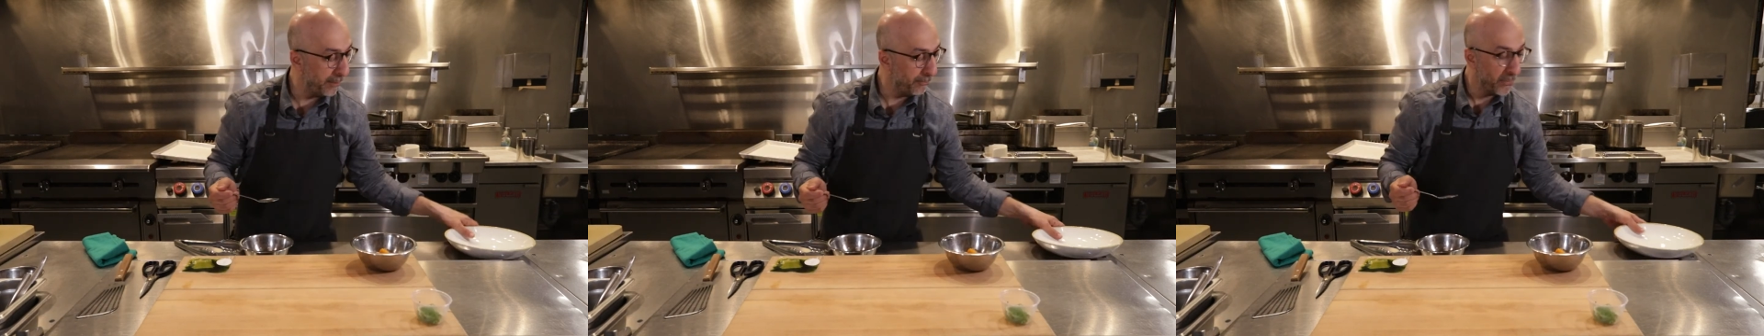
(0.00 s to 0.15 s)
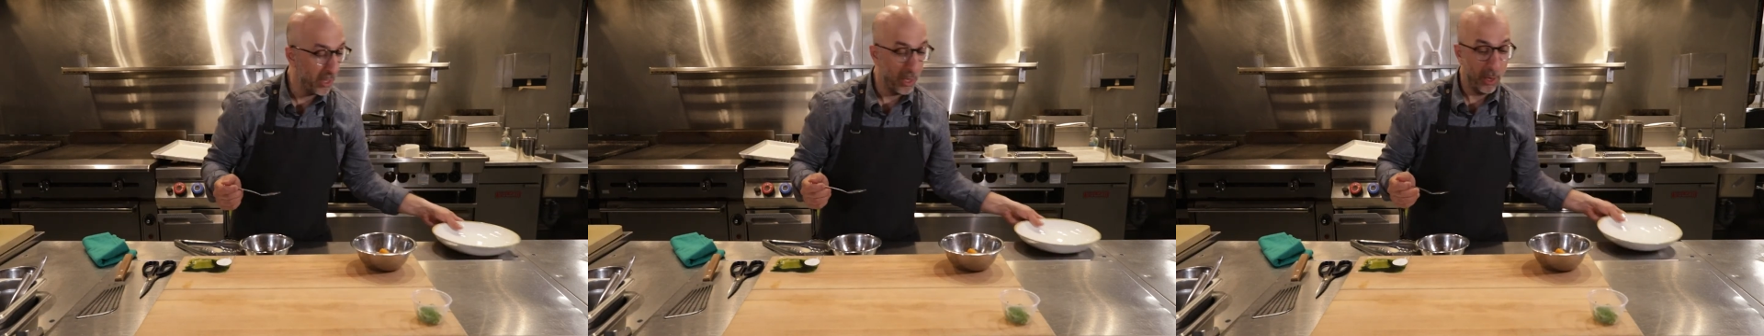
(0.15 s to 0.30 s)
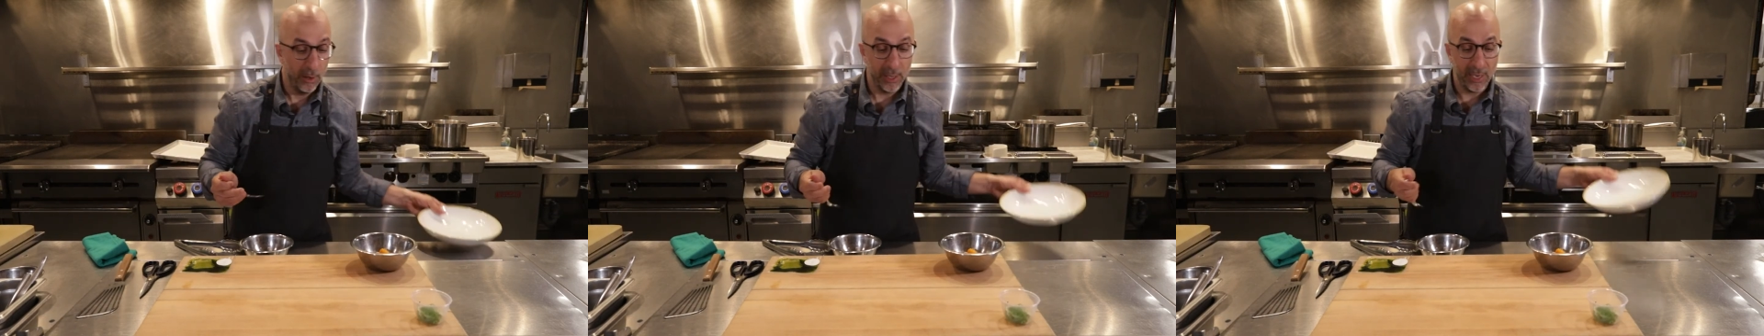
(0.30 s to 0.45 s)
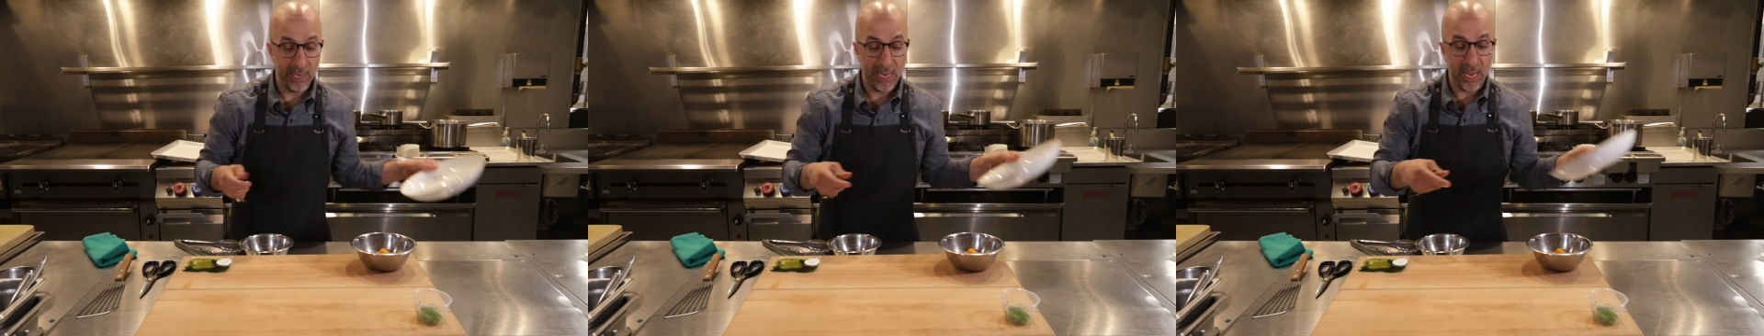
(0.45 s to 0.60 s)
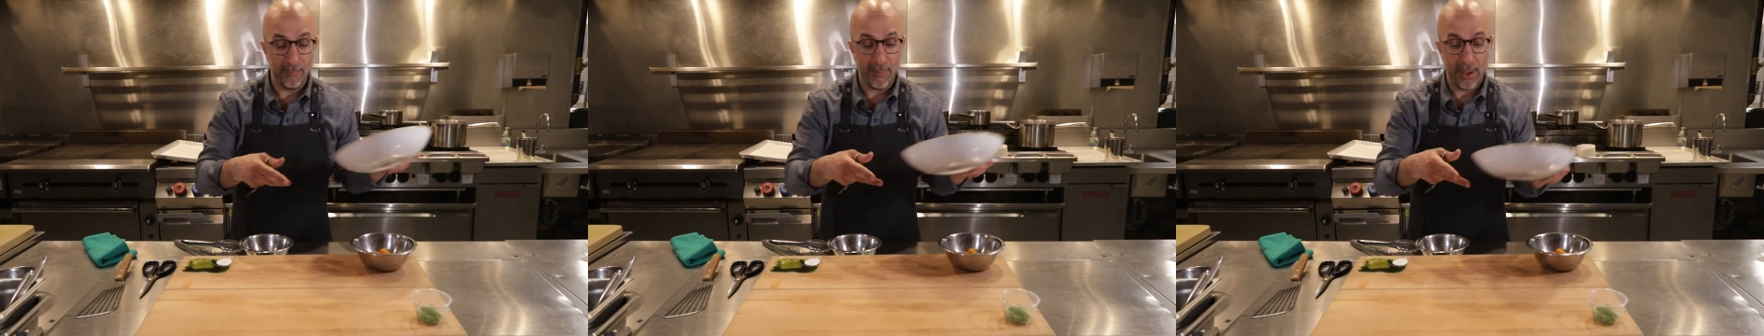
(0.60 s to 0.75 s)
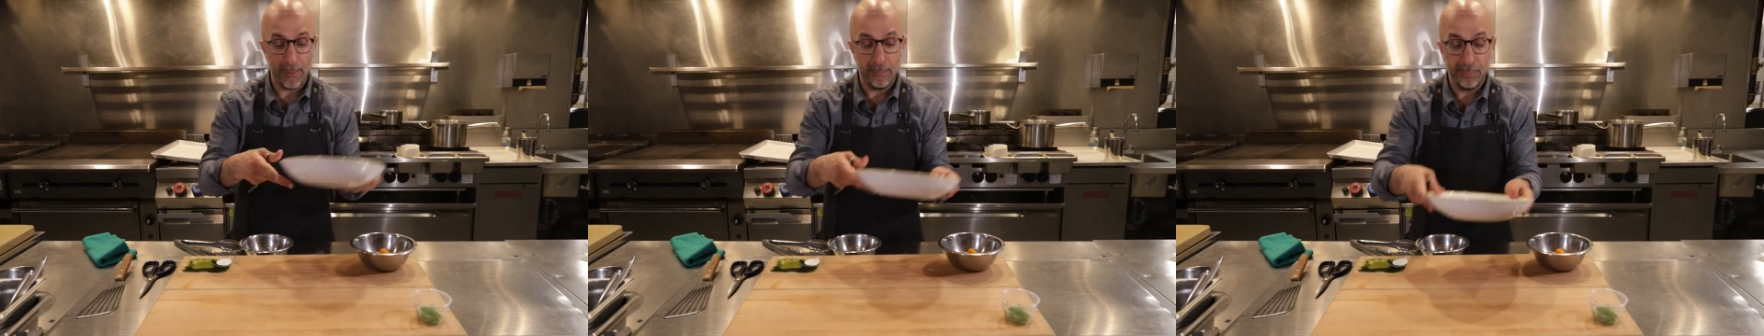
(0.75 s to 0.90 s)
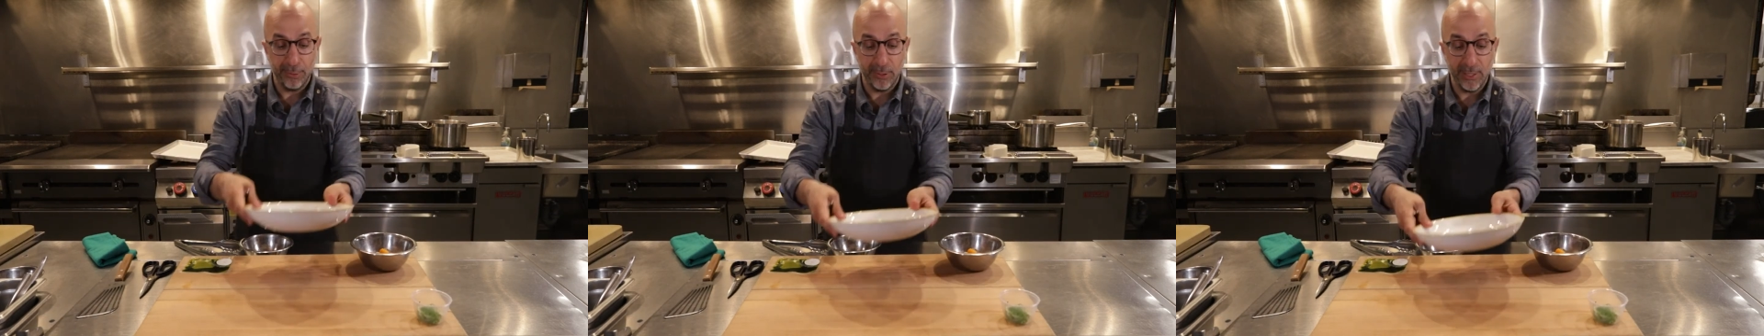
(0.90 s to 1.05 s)
I'm gonna get
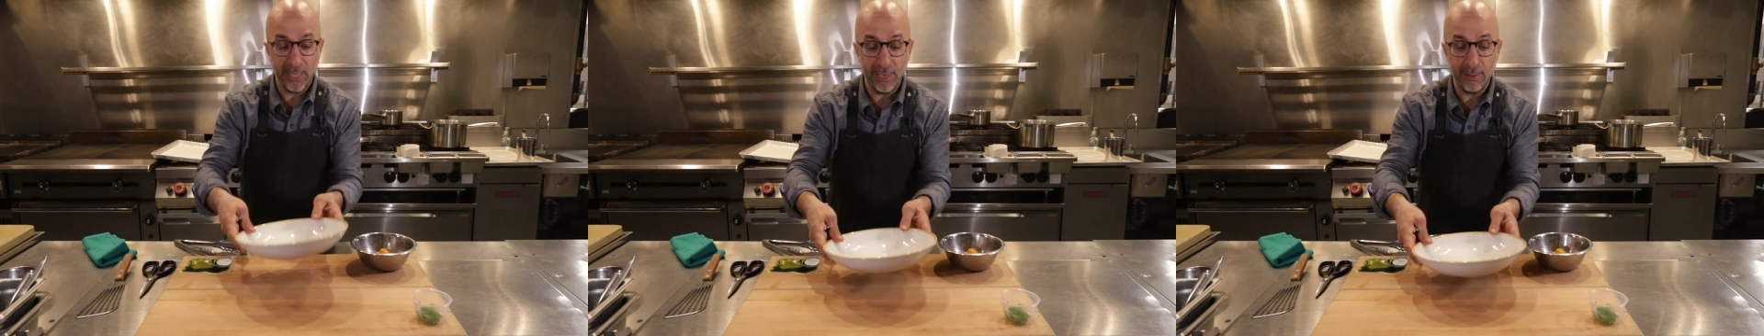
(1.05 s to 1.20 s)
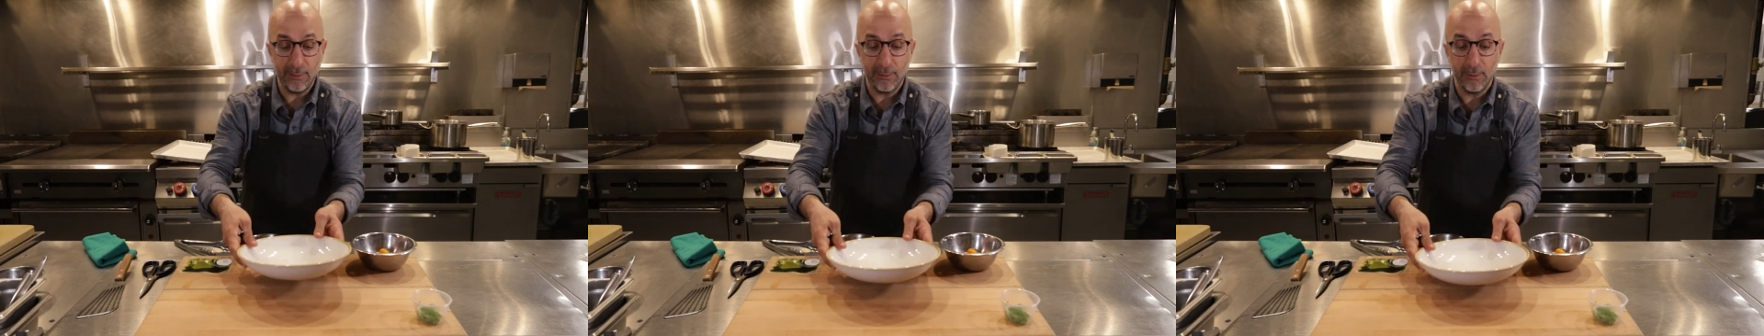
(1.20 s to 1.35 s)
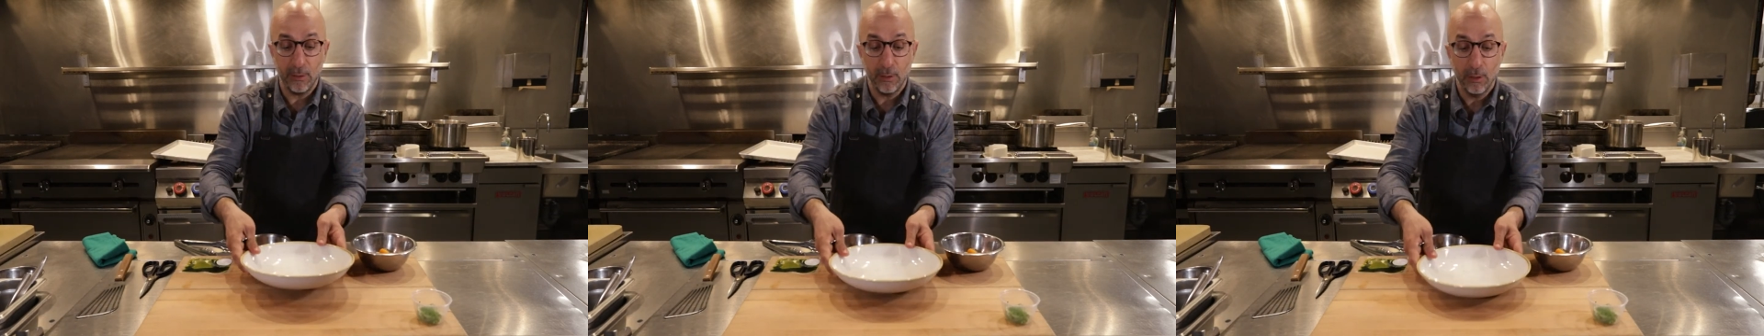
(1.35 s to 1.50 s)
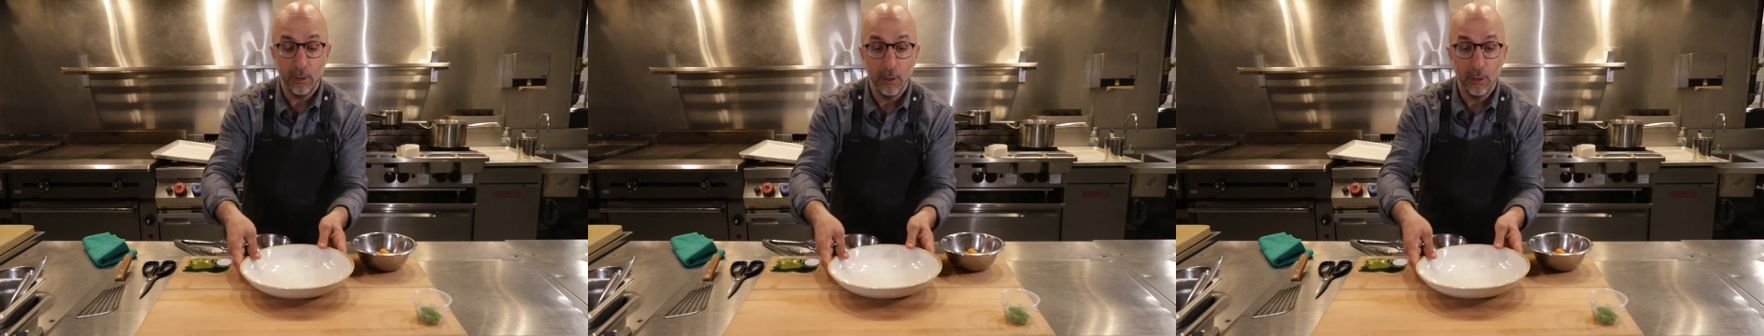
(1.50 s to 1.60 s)
my plate